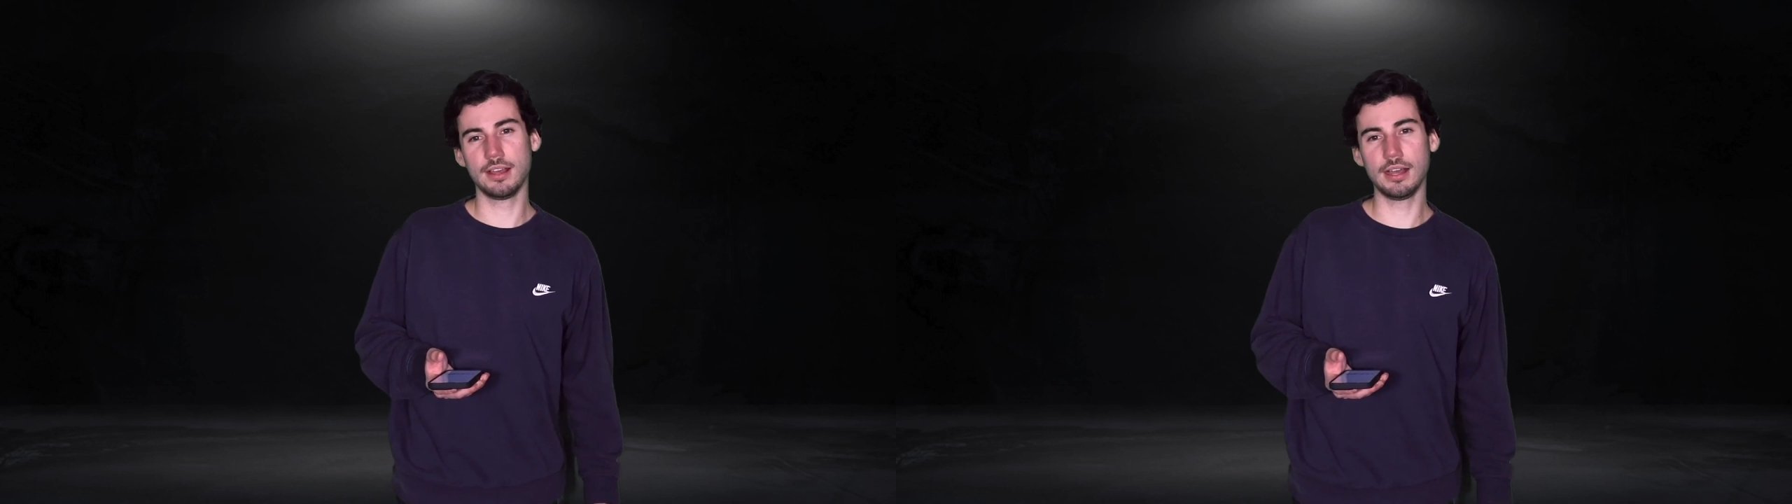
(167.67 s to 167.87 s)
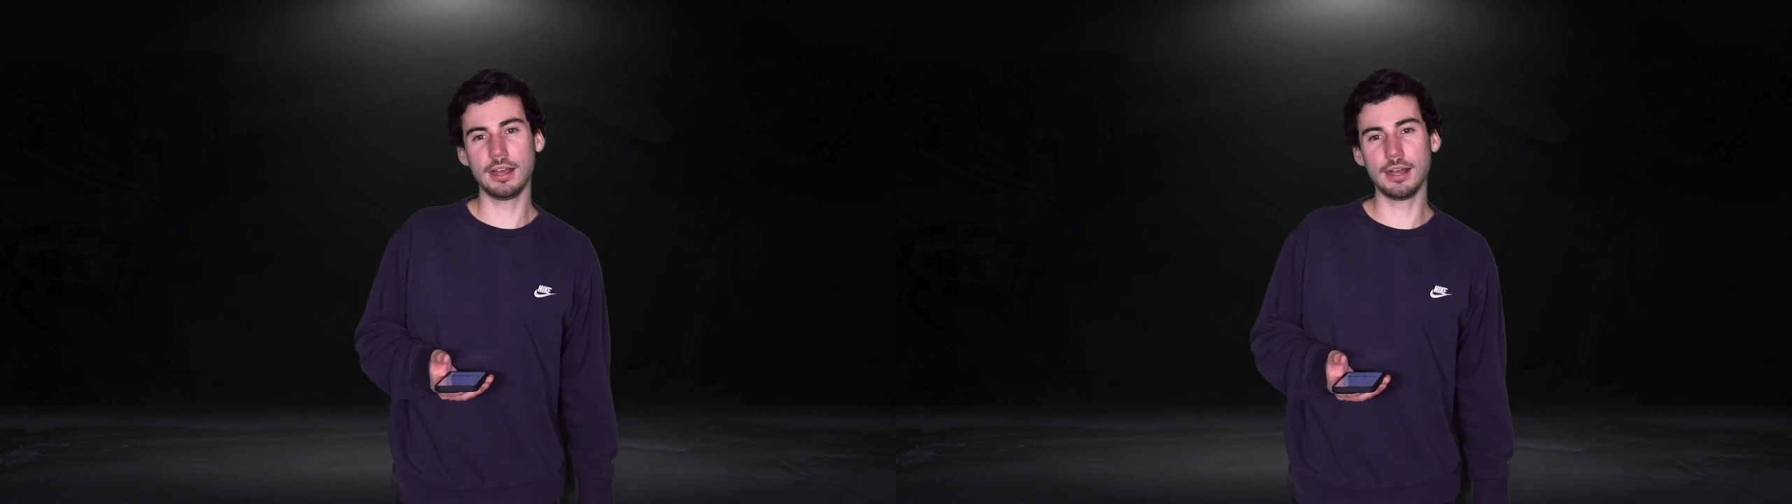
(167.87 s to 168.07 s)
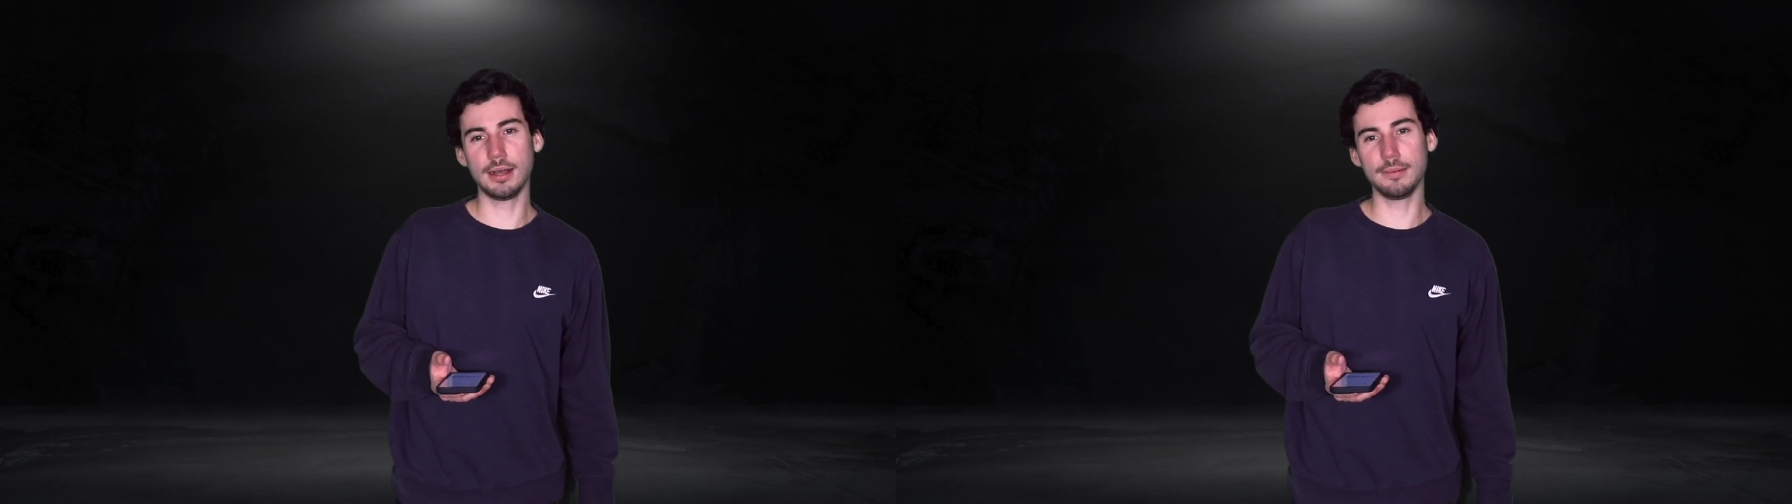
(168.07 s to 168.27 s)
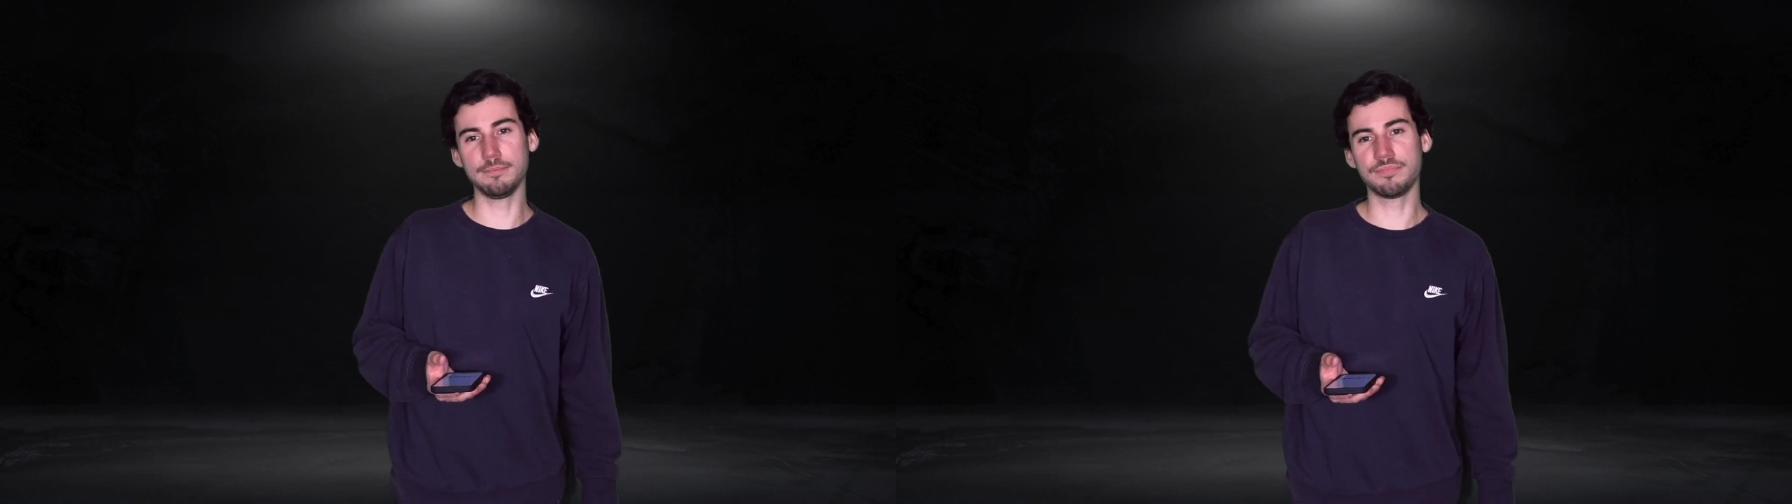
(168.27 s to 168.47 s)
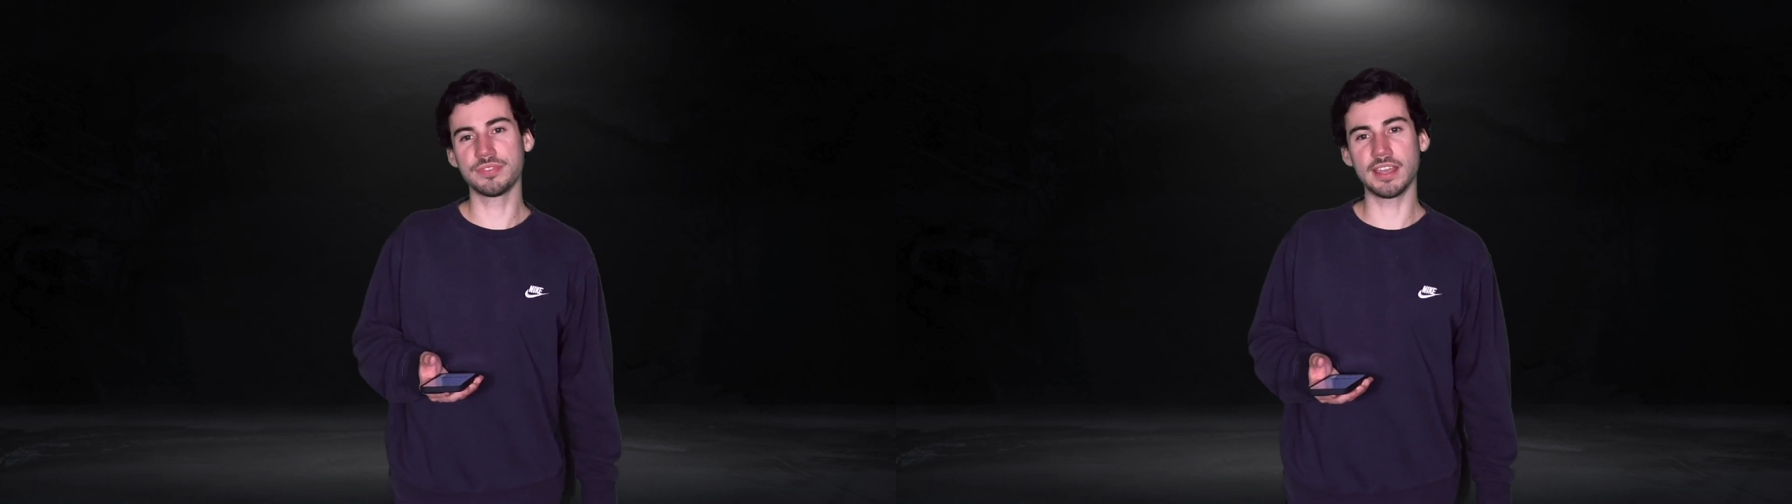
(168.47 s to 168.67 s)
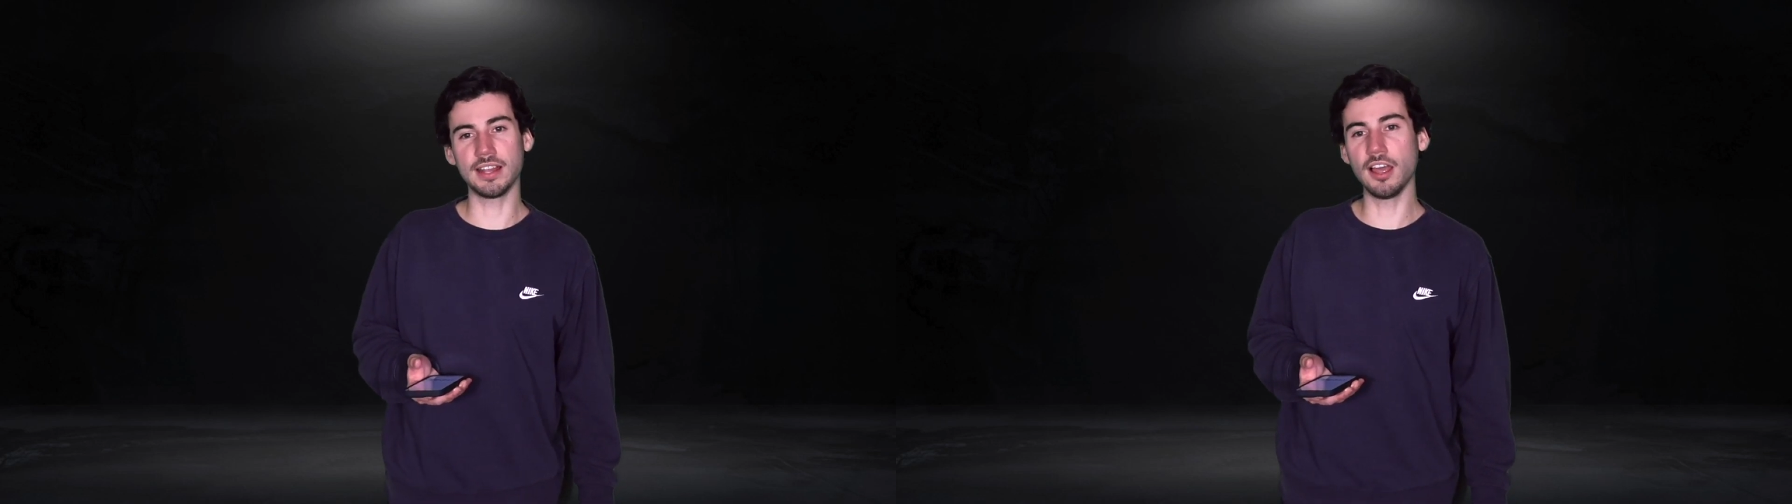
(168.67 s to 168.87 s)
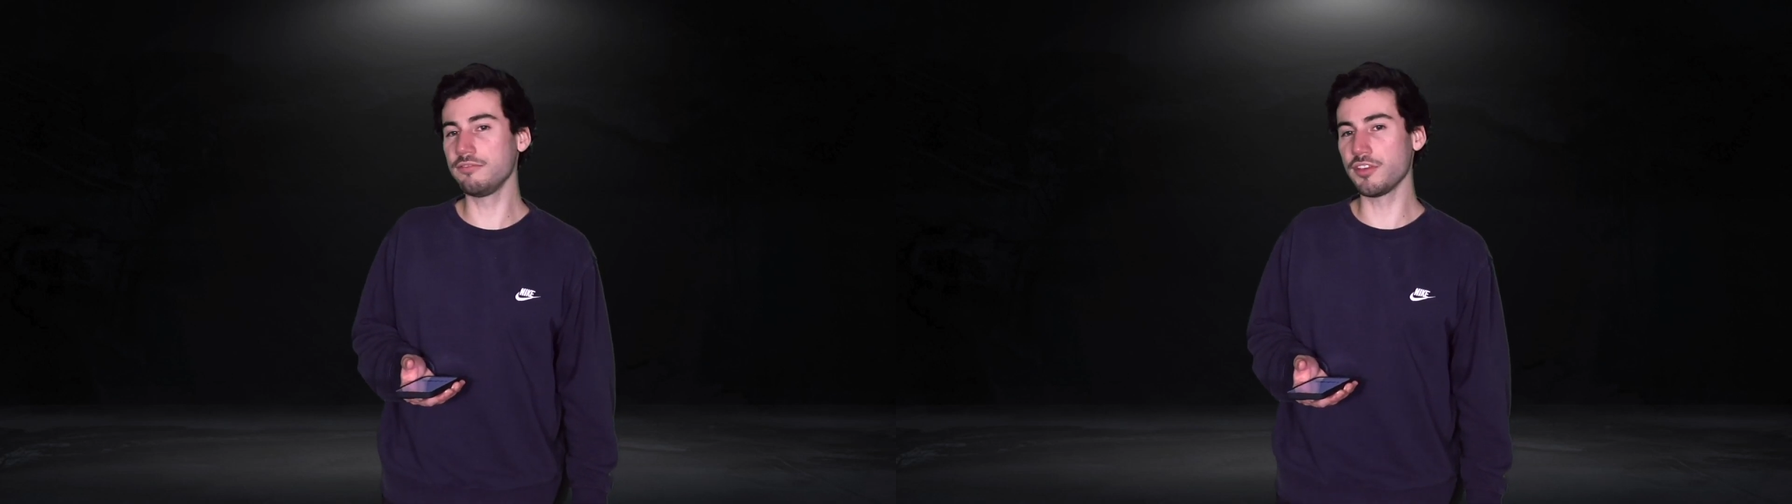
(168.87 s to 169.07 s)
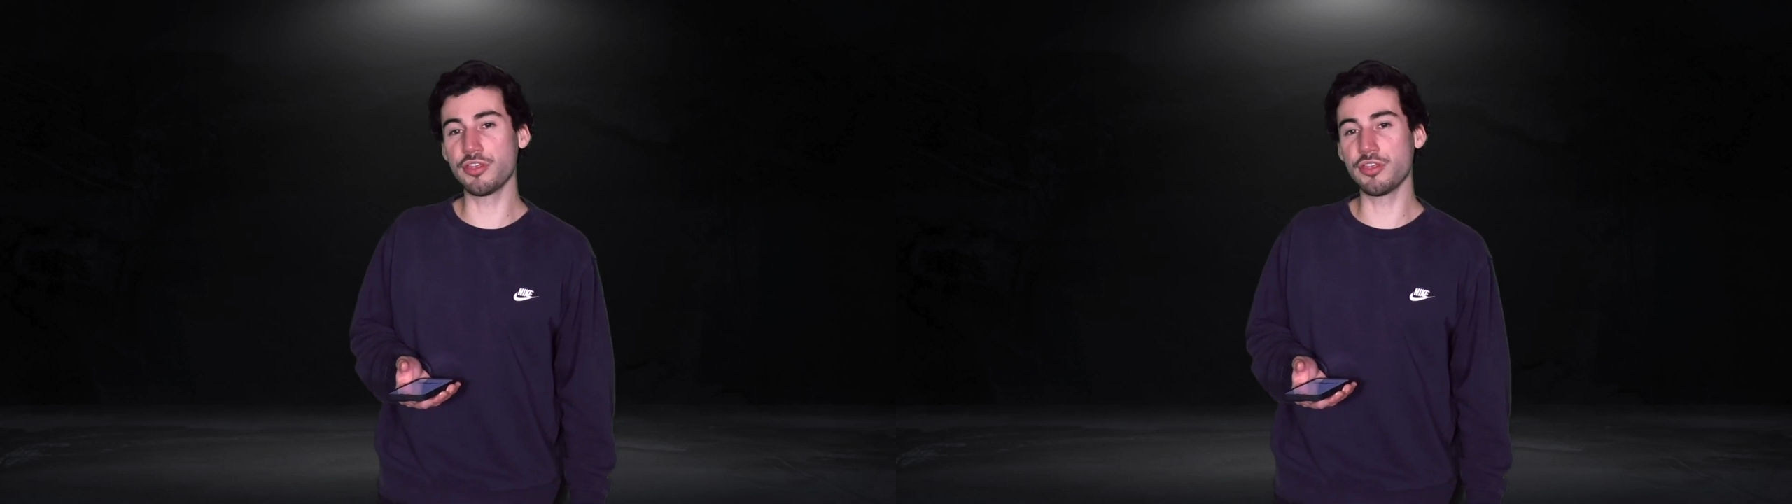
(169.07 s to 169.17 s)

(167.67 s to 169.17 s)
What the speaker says: They love to